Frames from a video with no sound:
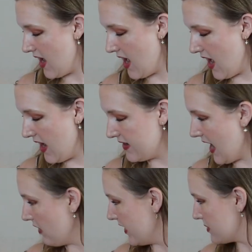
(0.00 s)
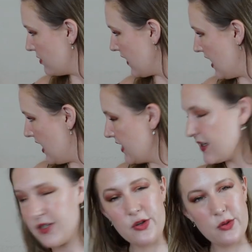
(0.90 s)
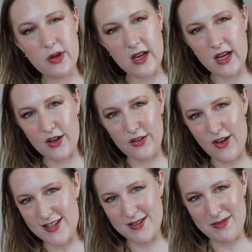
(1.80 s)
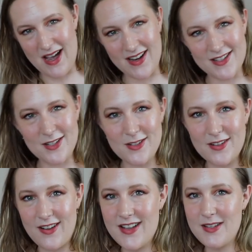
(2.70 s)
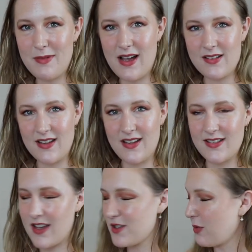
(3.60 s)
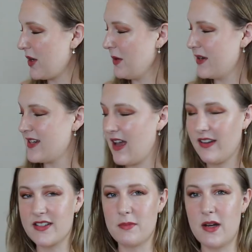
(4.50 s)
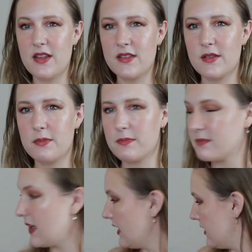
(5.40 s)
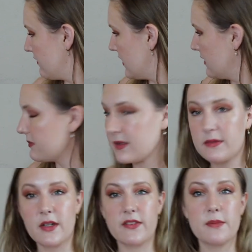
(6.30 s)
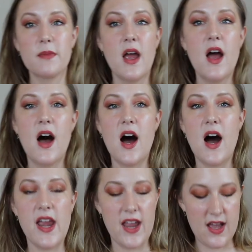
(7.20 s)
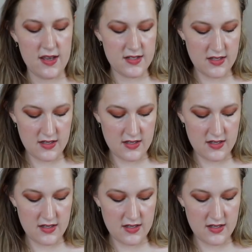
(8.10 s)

Uh, and now let's move on to Glossybox. So Glossybox is twenty-one dollars a month. Oop, my light fell, but whatever. Uh, and